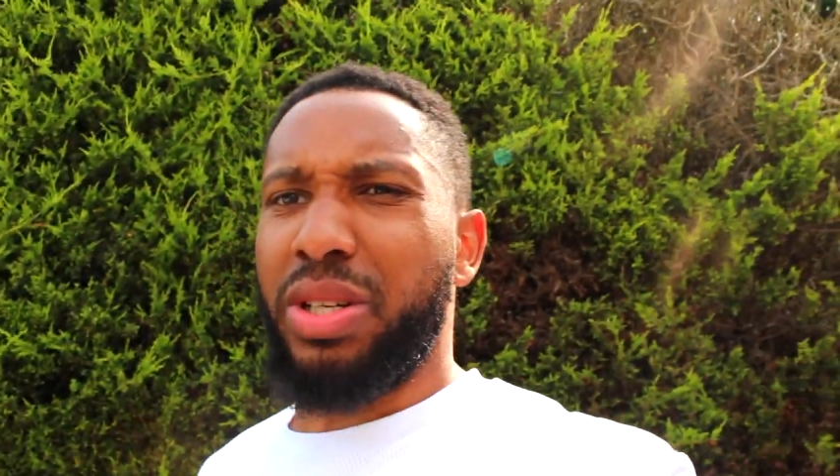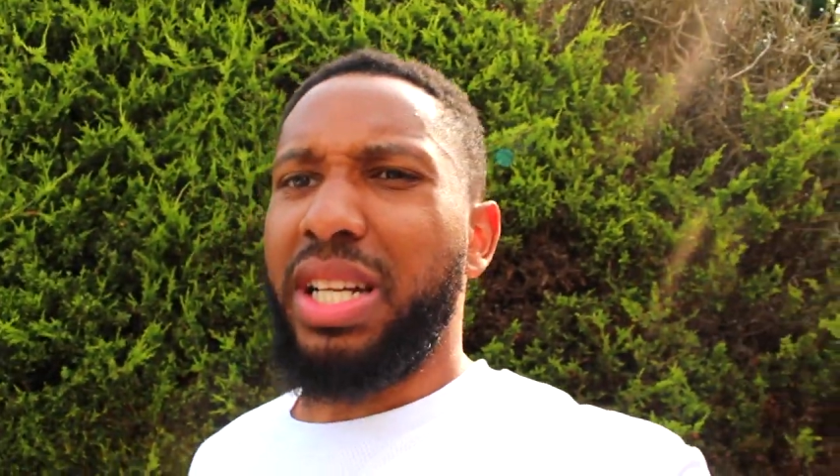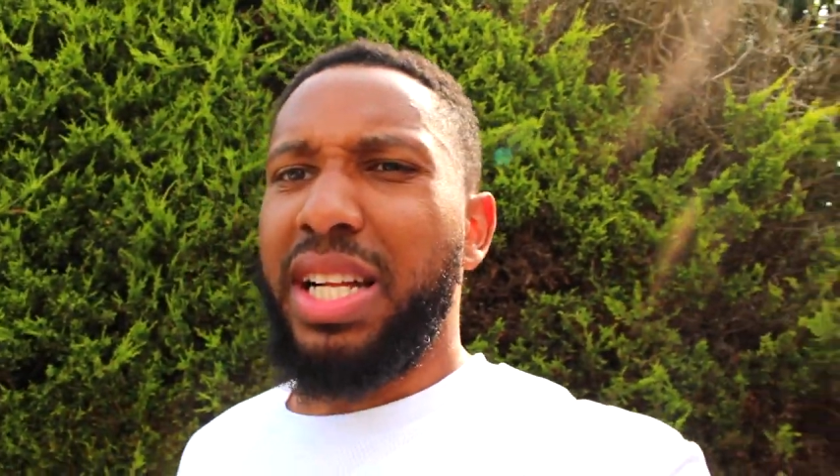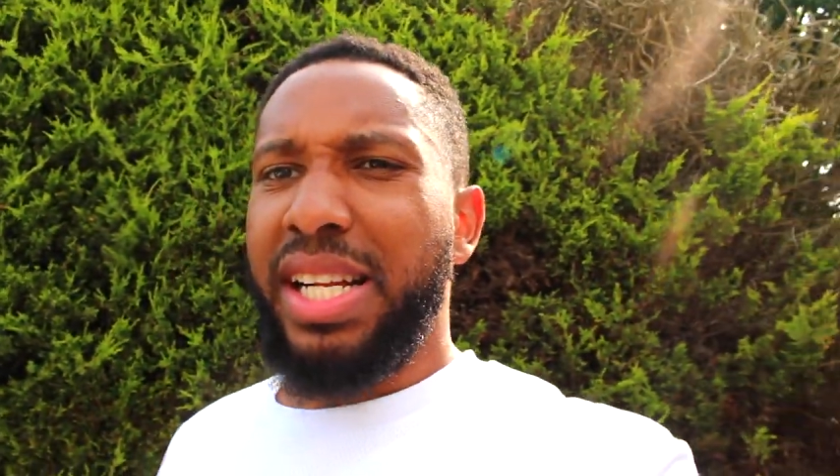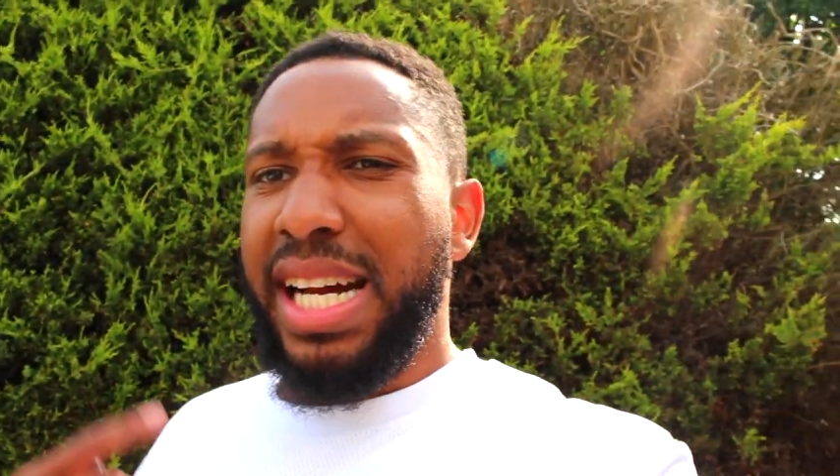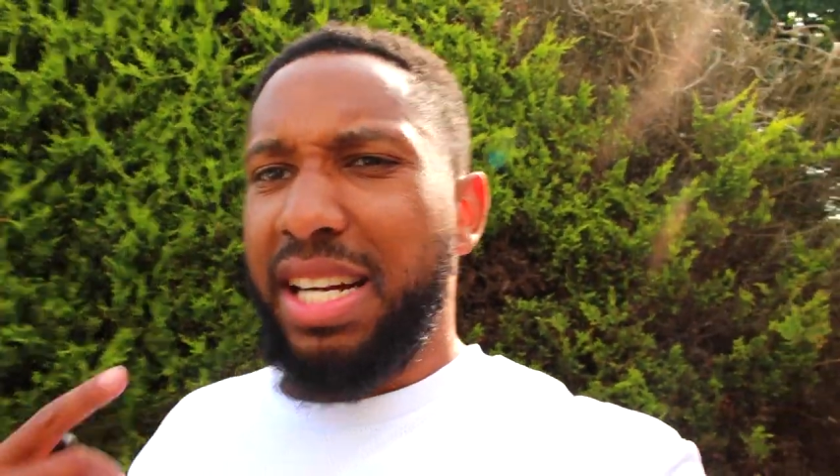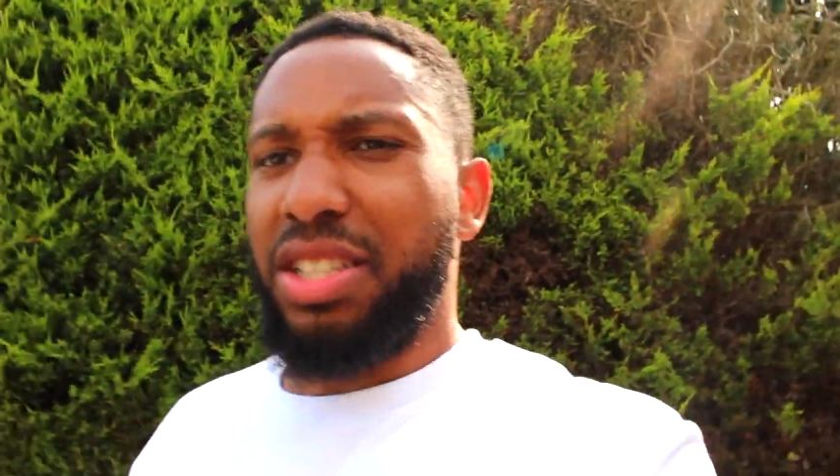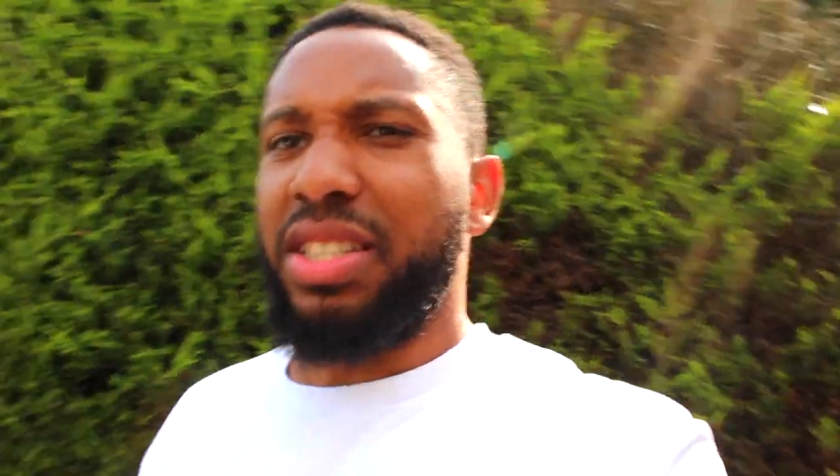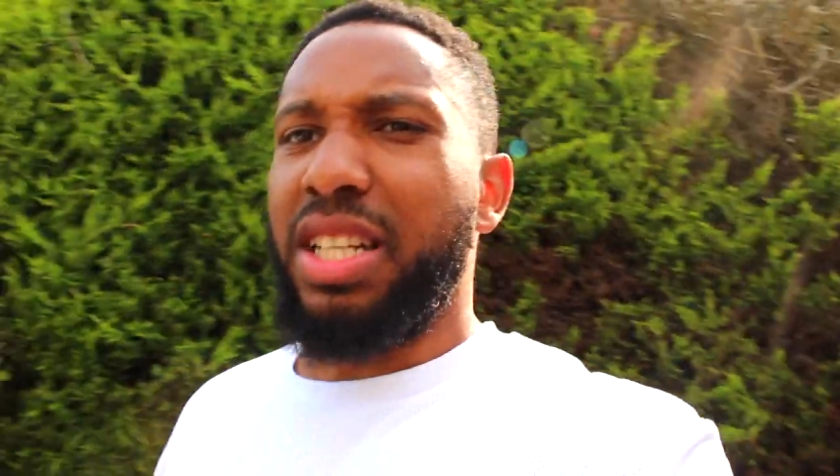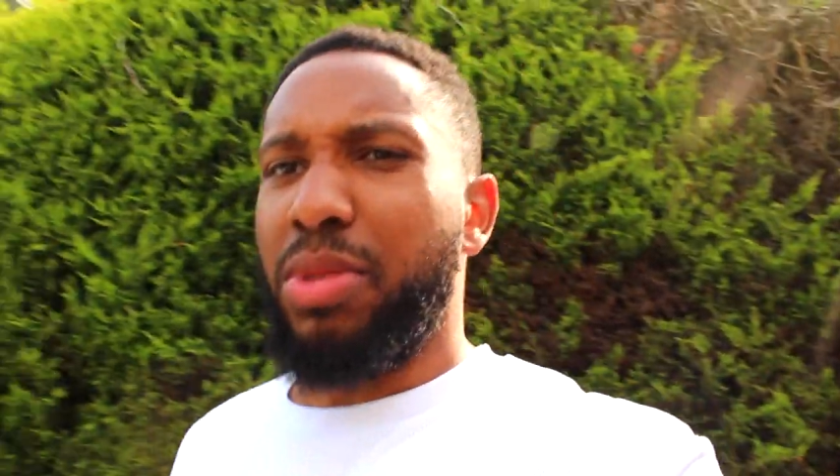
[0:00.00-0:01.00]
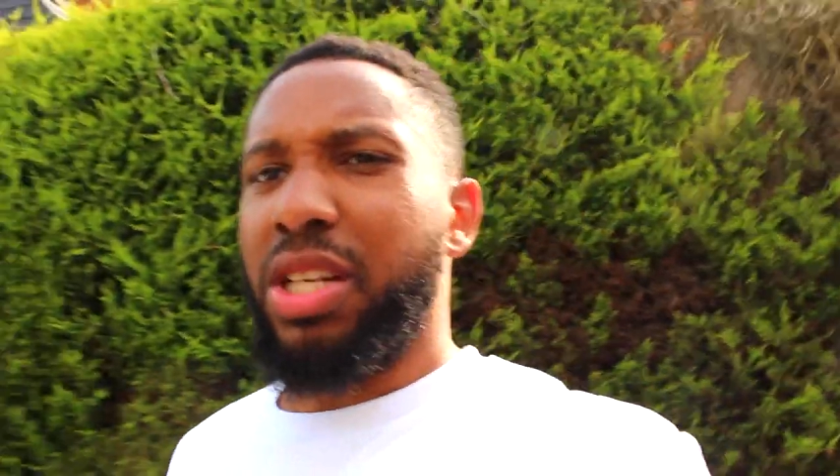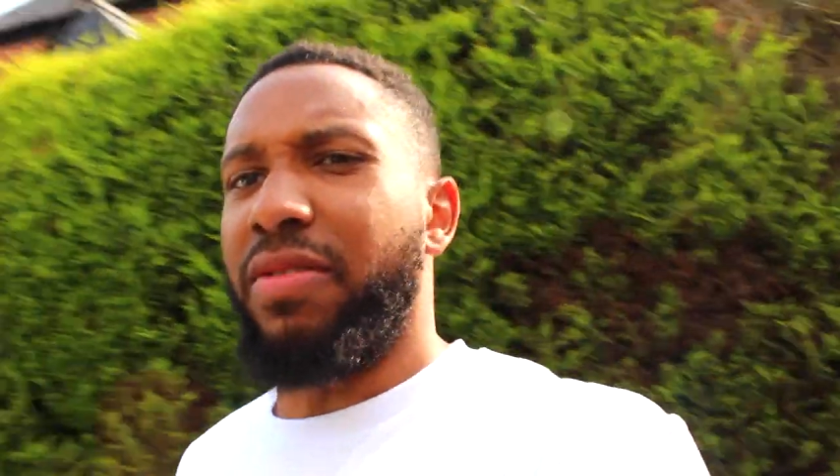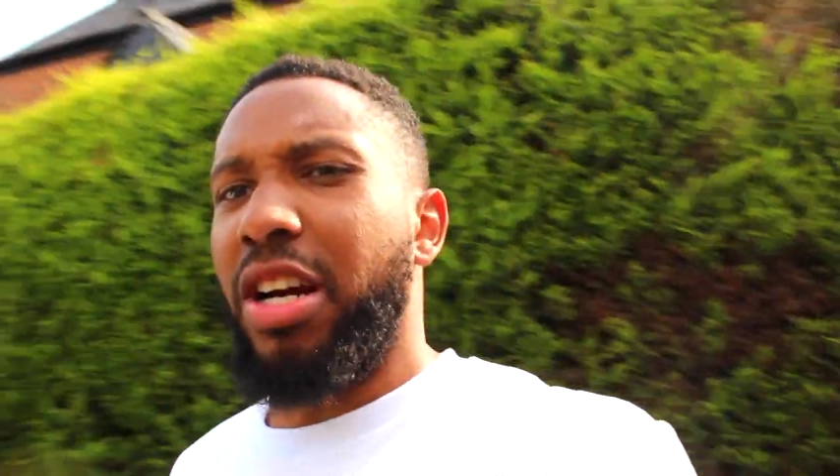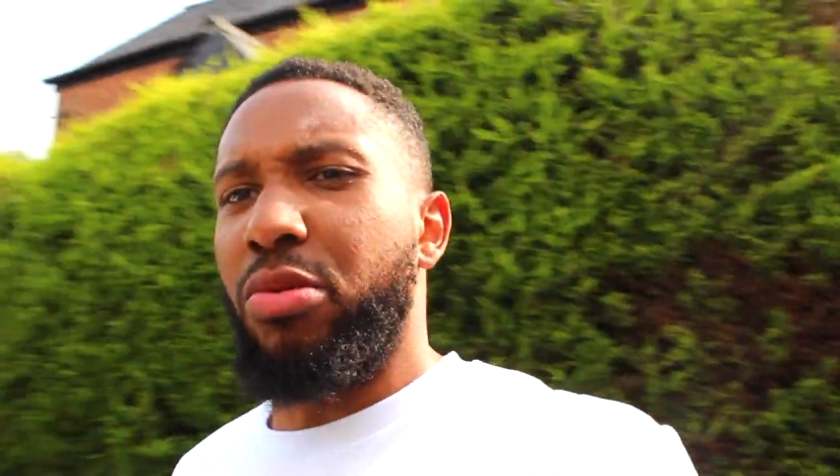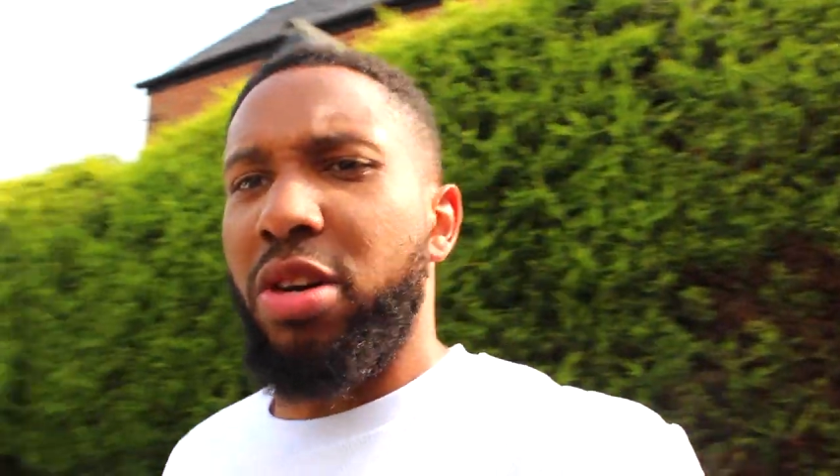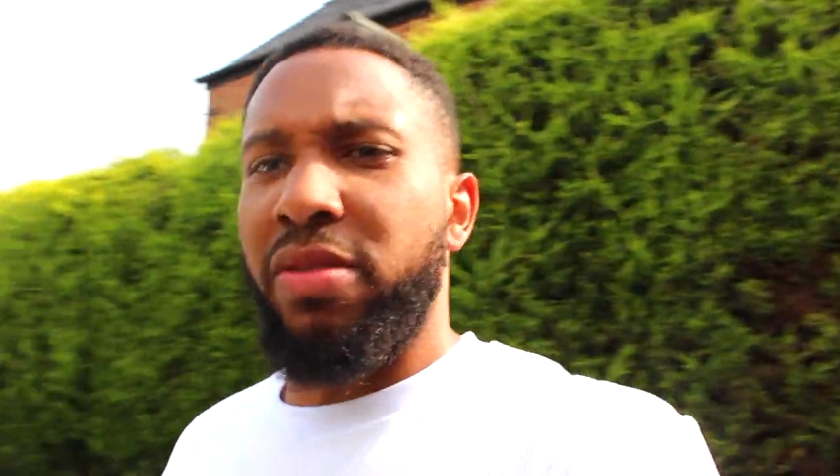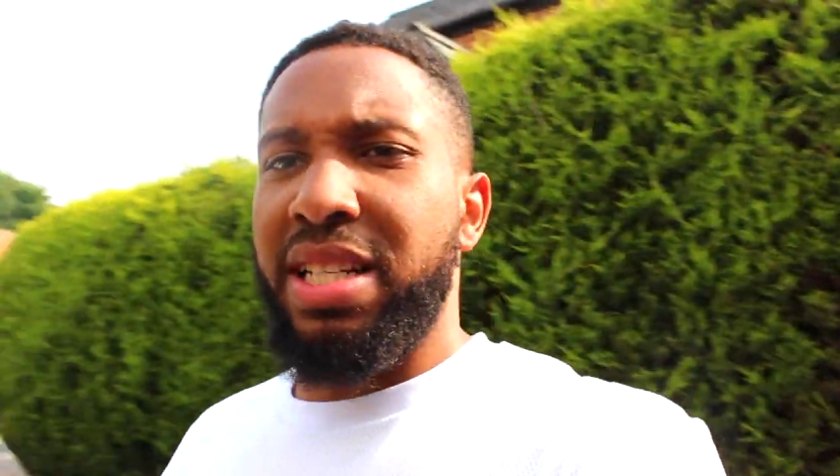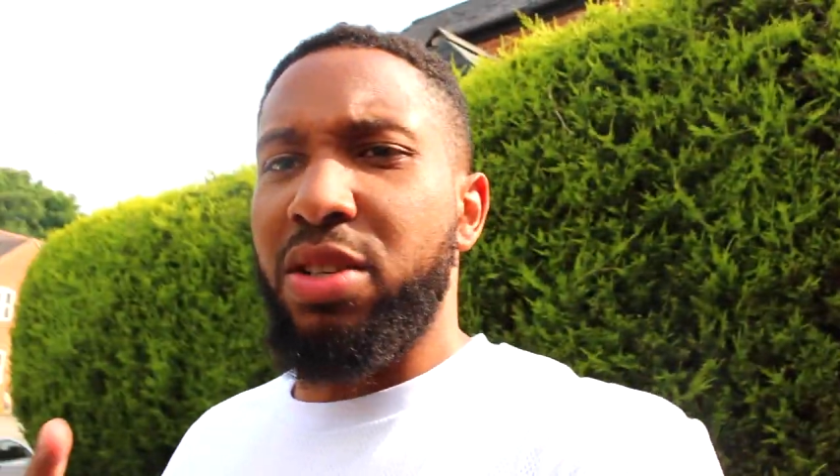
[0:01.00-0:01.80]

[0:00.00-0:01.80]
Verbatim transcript: it. As you can see, I'm looking very rough. I